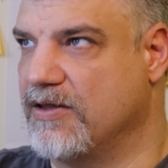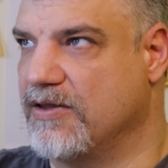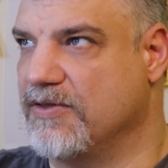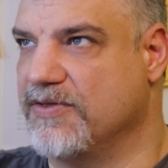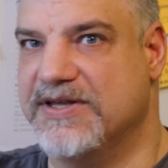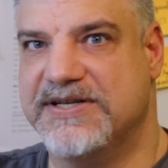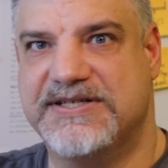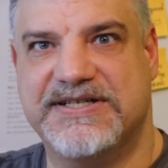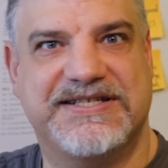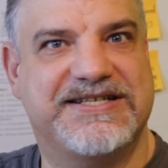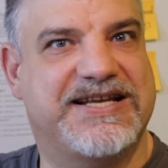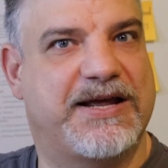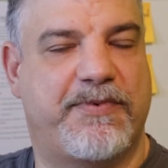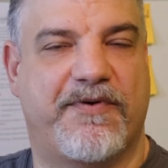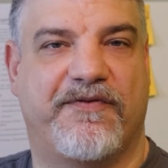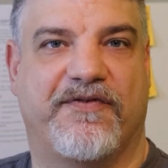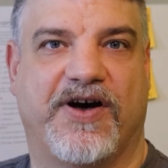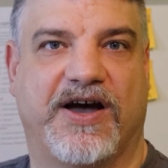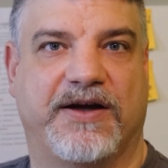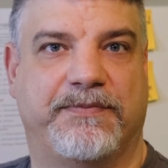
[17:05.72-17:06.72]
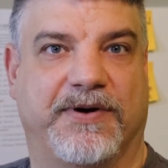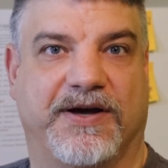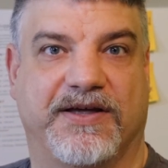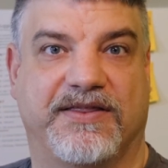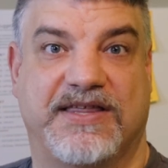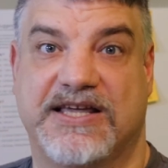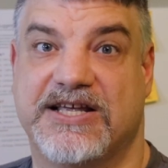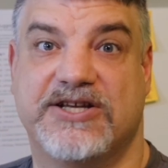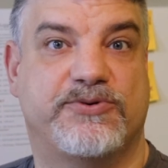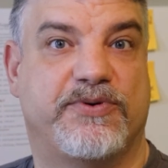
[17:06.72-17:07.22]
This is typified by
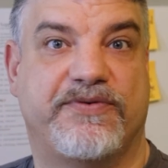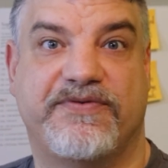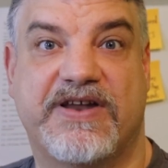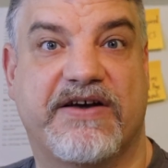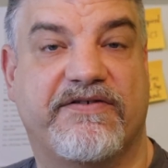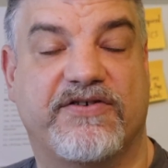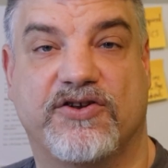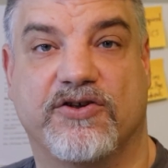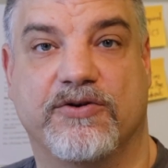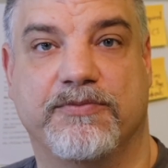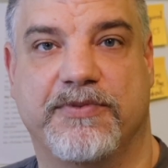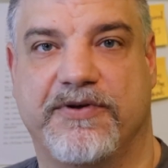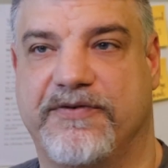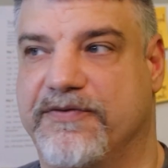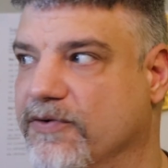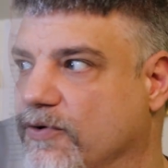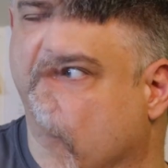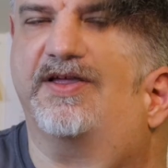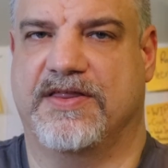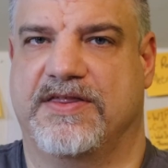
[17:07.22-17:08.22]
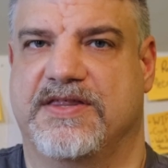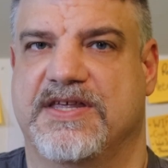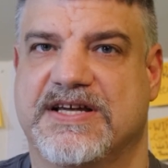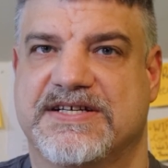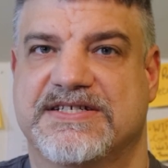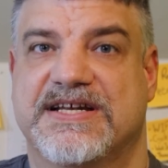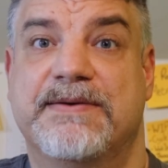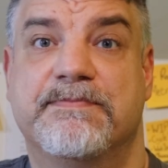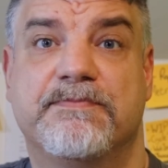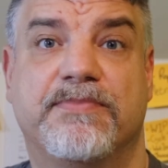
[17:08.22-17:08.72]
things we've never done before. The
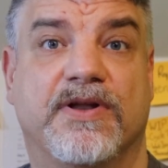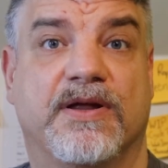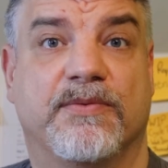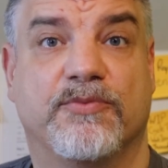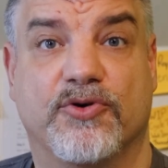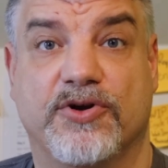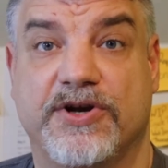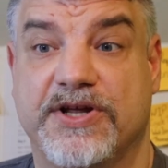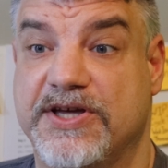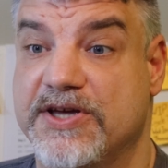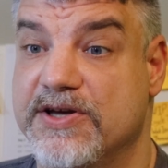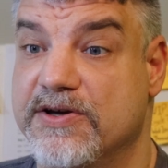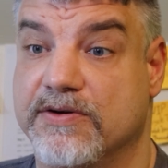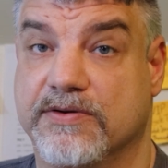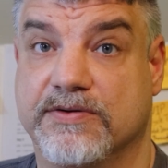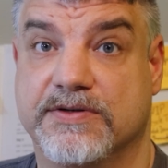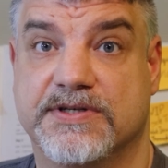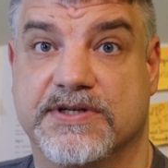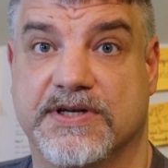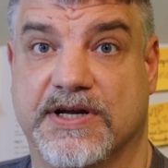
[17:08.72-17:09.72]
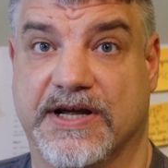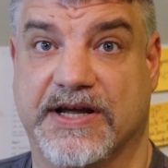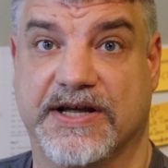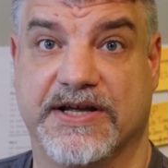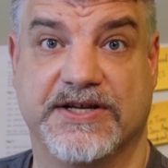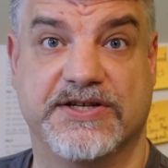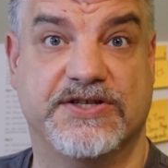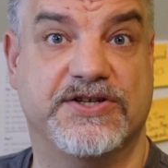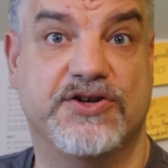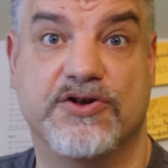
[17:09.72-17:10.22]
example I'm going to use
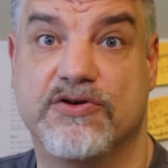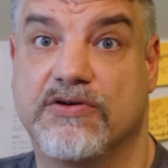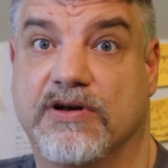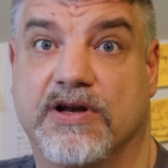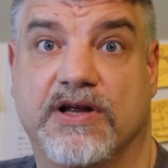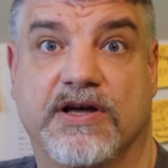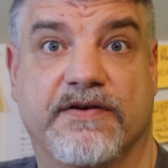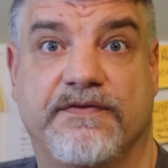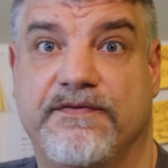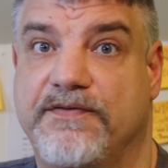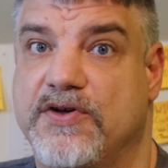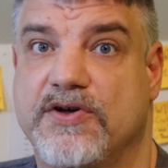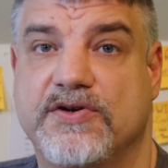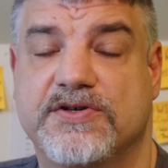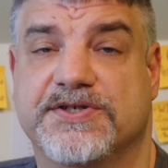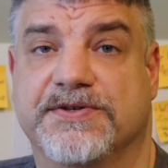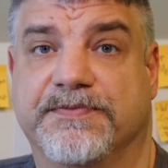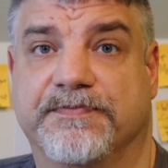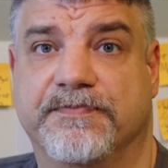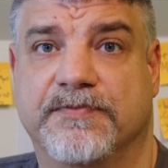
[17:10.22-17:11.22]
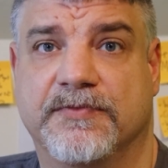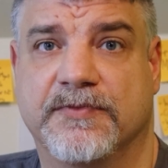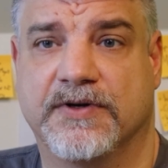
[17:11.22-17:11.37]
is nuclear fusion.